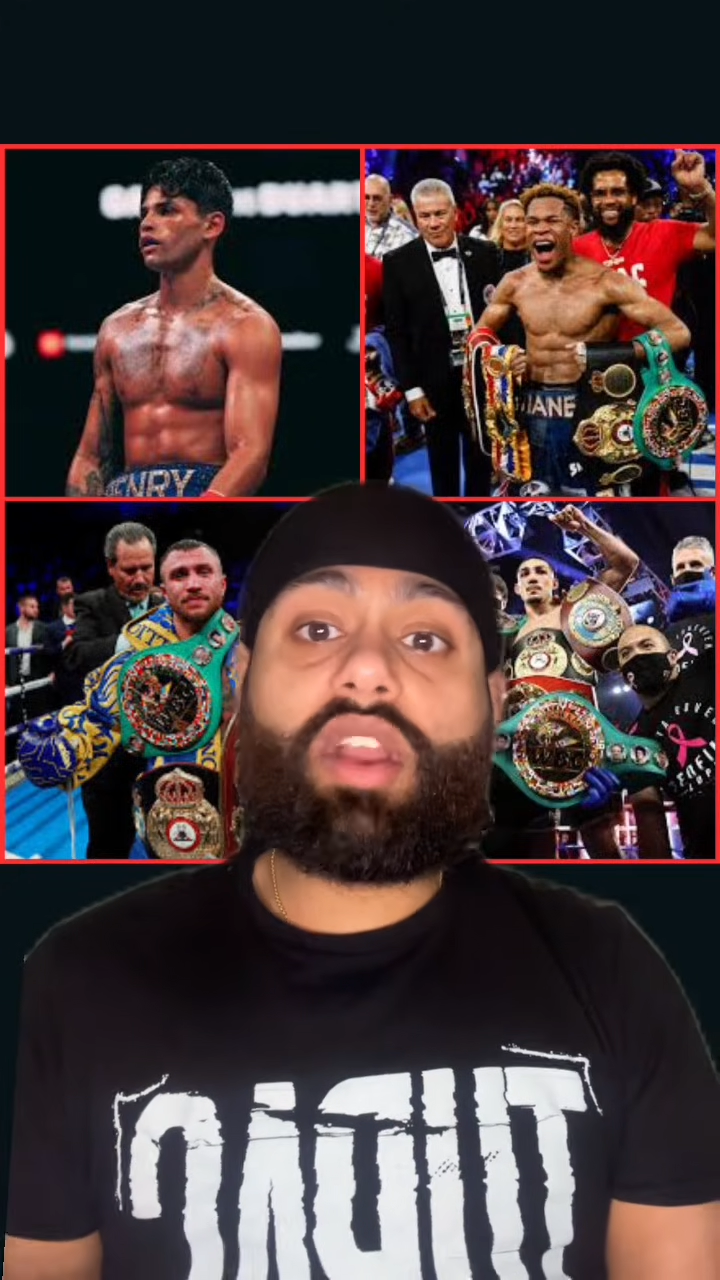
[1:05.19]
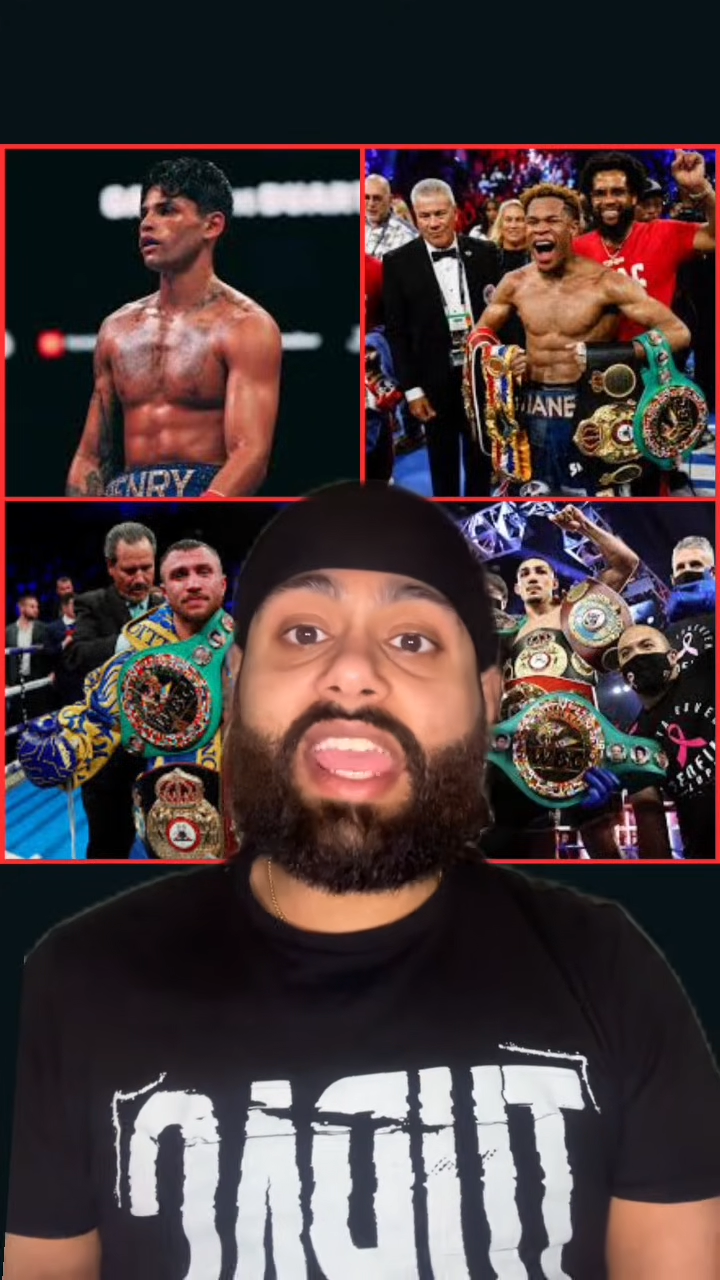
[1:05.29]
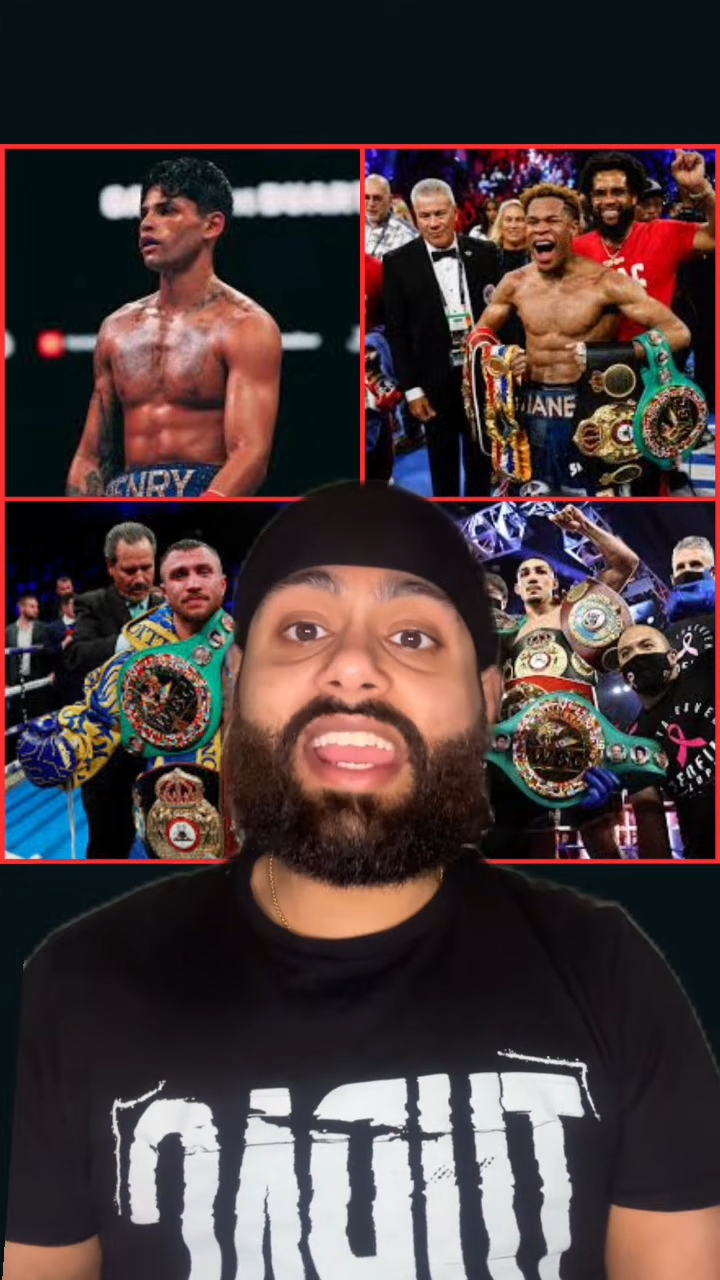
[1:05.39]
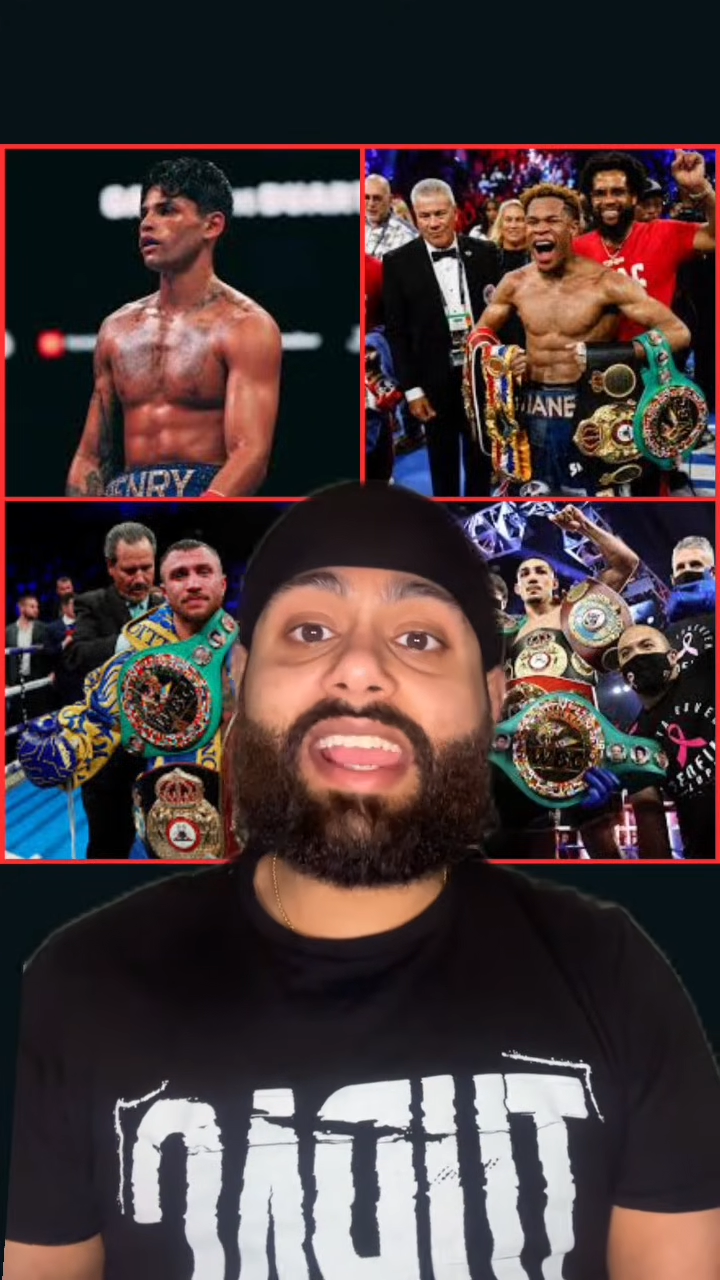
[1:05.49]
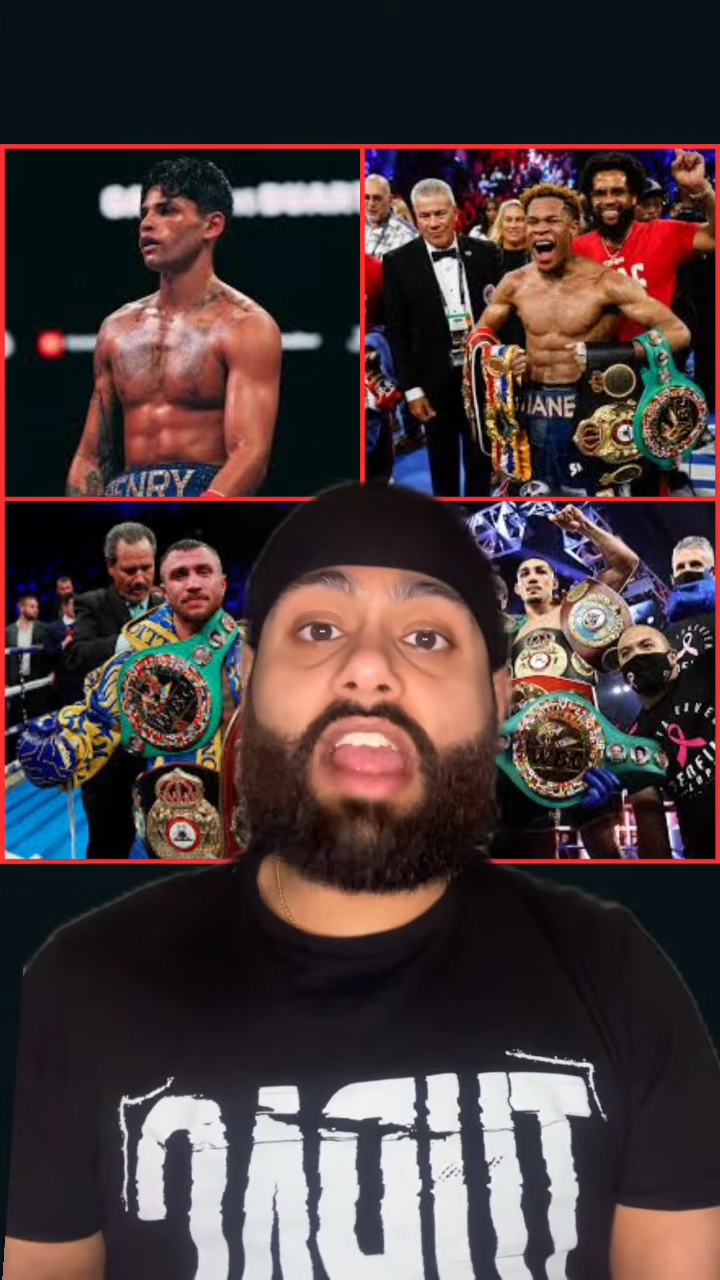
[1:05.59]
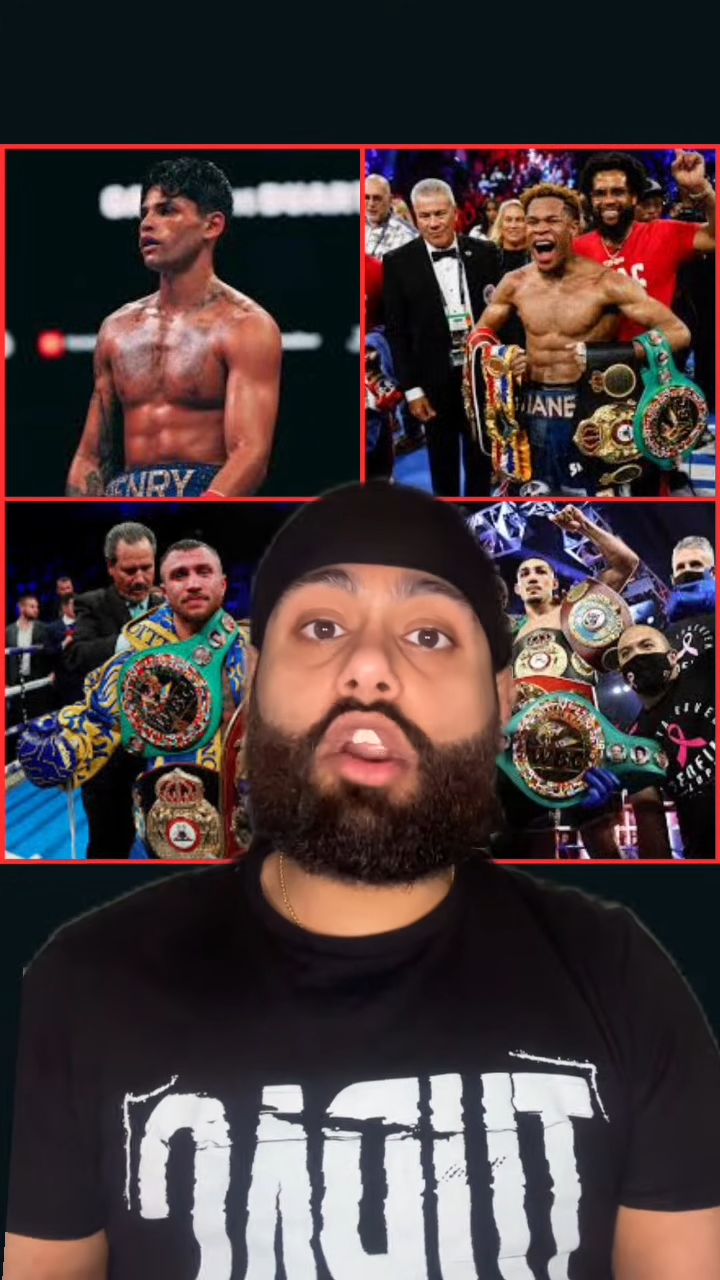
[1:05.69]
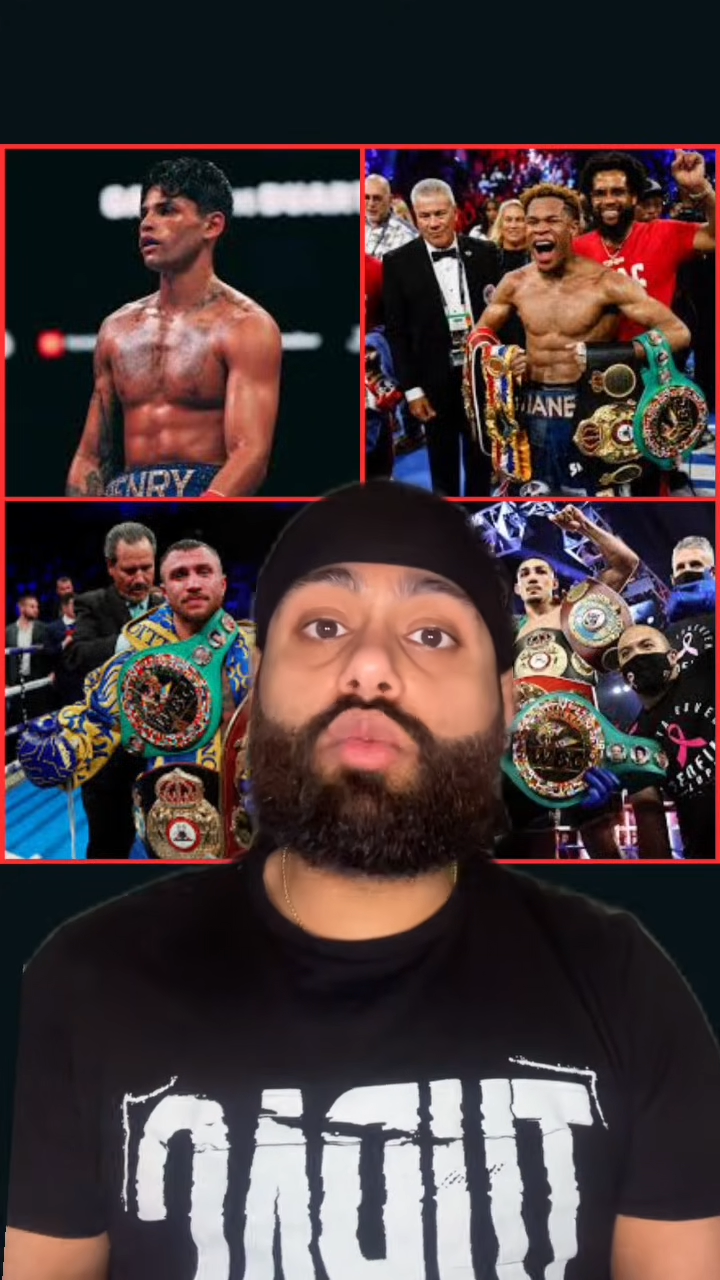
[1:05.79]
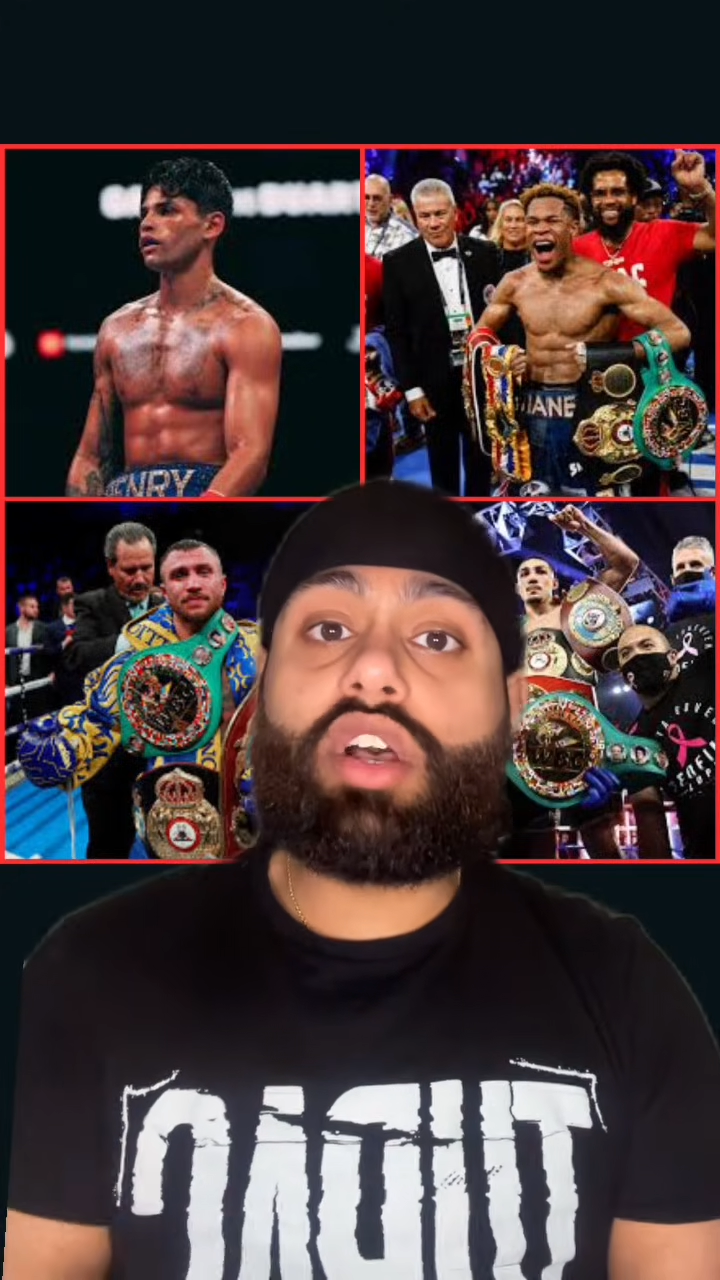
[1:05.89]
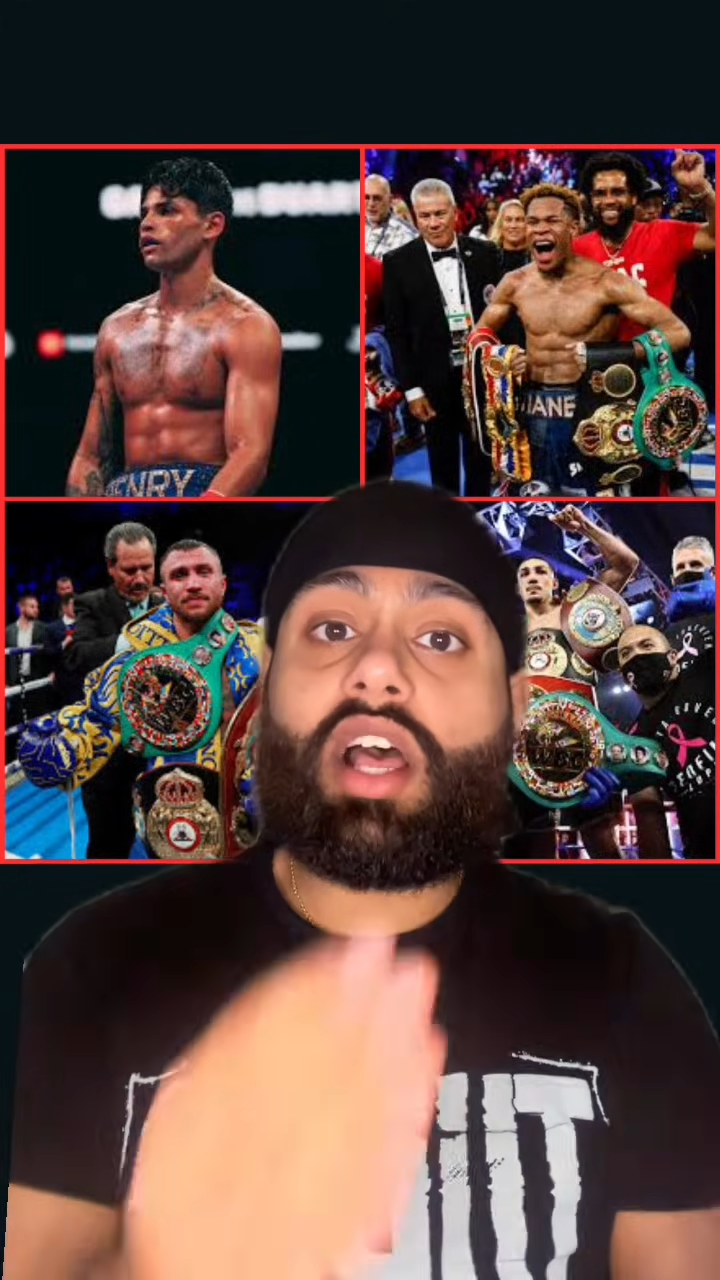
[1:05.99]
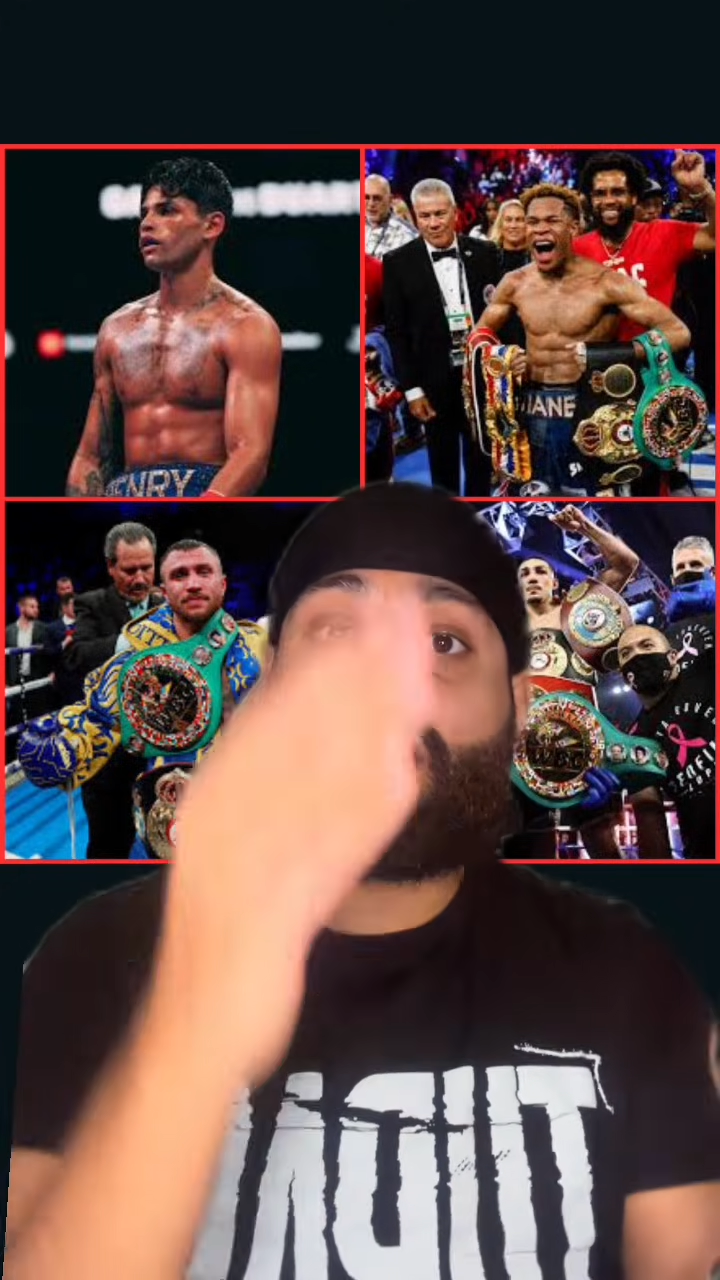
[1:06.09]
king era
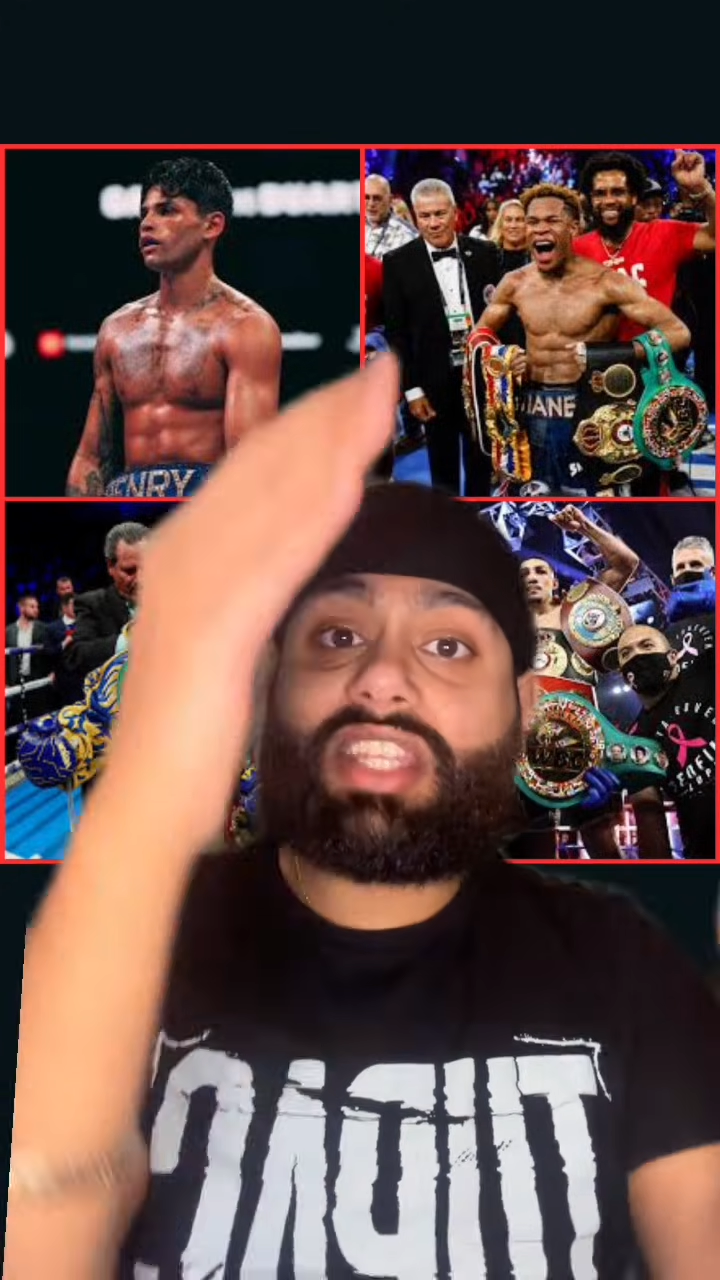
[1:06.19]
were